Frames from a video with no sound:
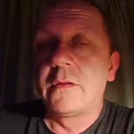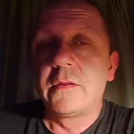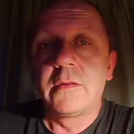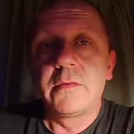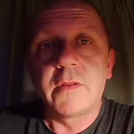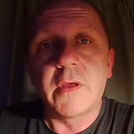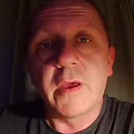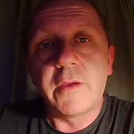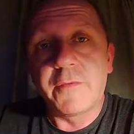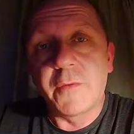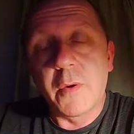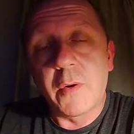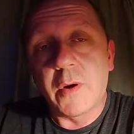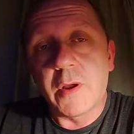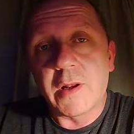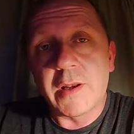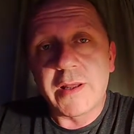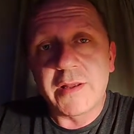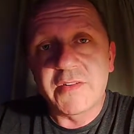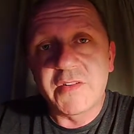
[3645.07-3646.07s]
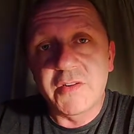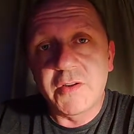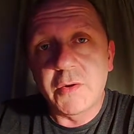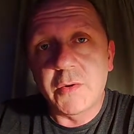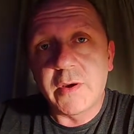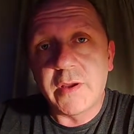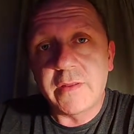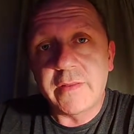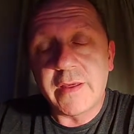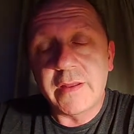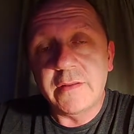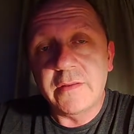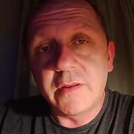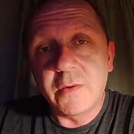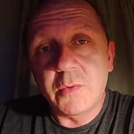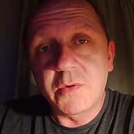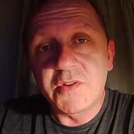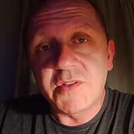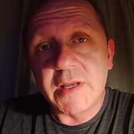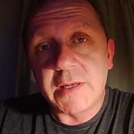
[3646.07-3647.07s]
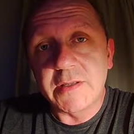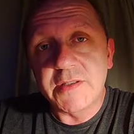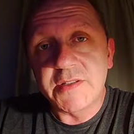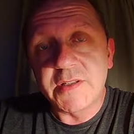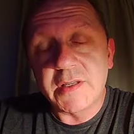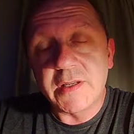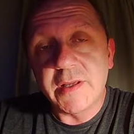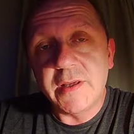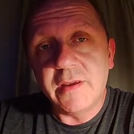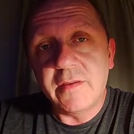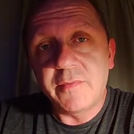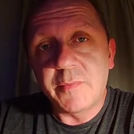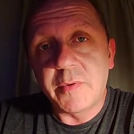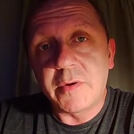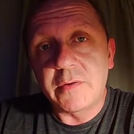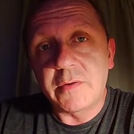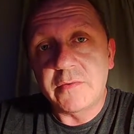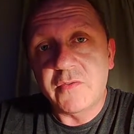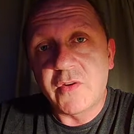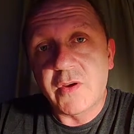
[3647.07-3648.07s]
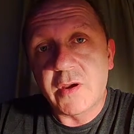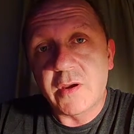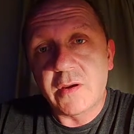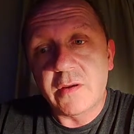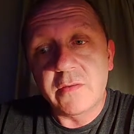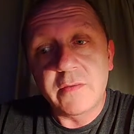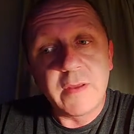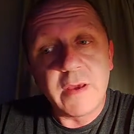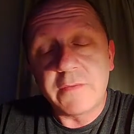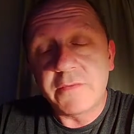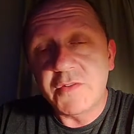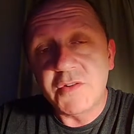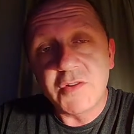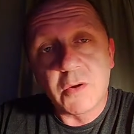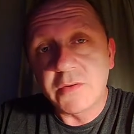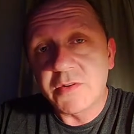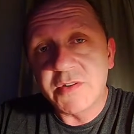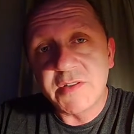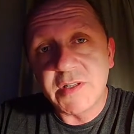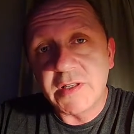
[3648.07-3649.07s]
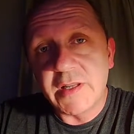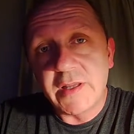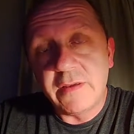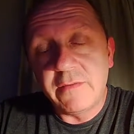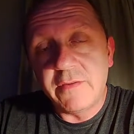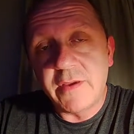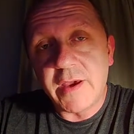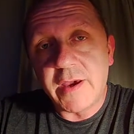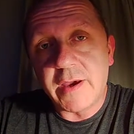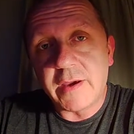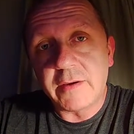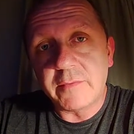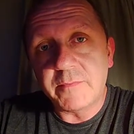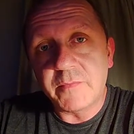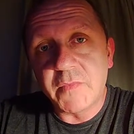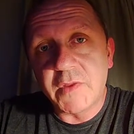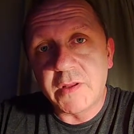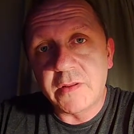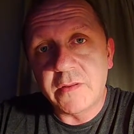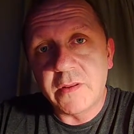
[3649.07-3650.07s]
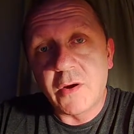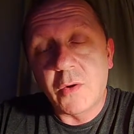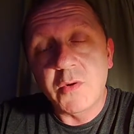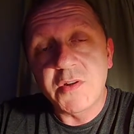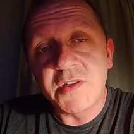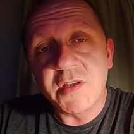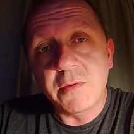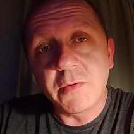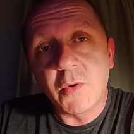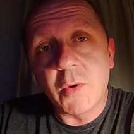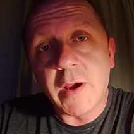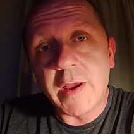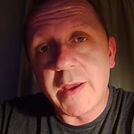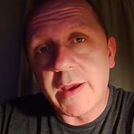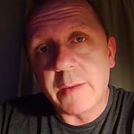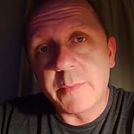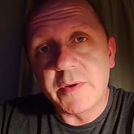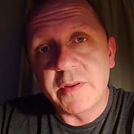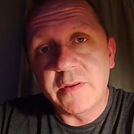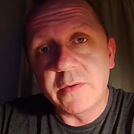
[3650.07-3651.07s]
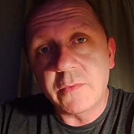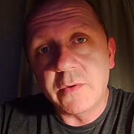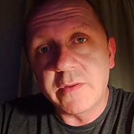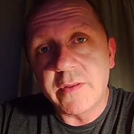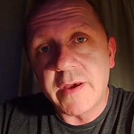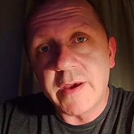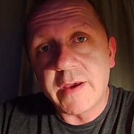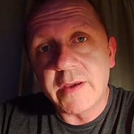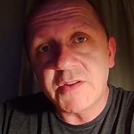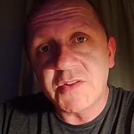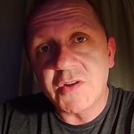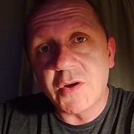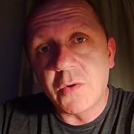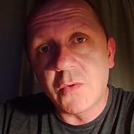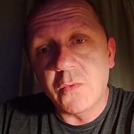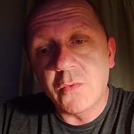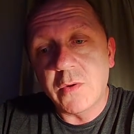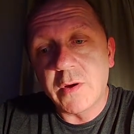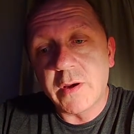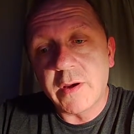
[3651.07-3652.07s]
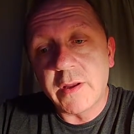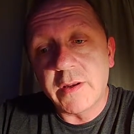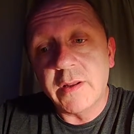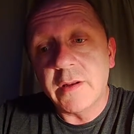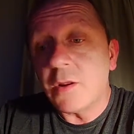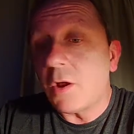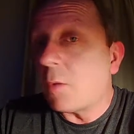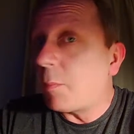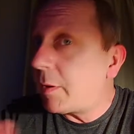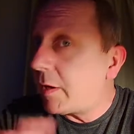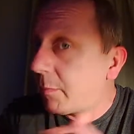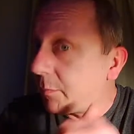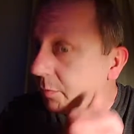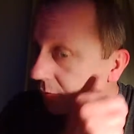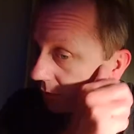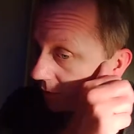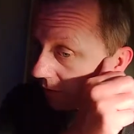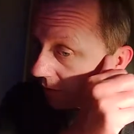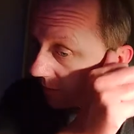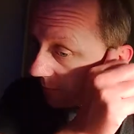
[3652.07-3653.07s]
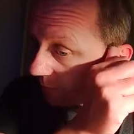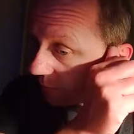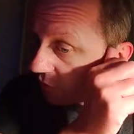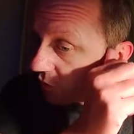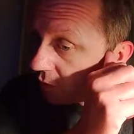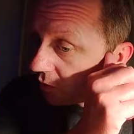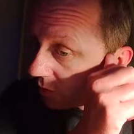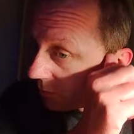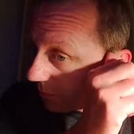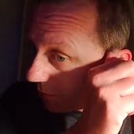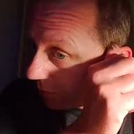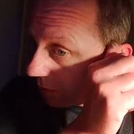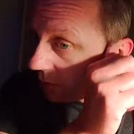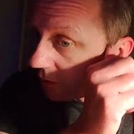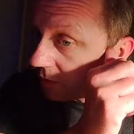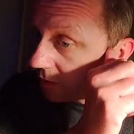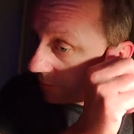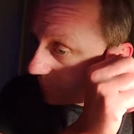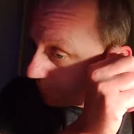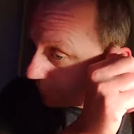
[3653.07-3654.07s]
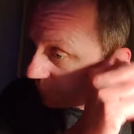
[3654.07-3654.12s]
if we weren't allowed to do it, then they would tell us to leave, but they haven't told us to leave yet, and they always seem quite happy that we're there. So, and a lot of people do come along and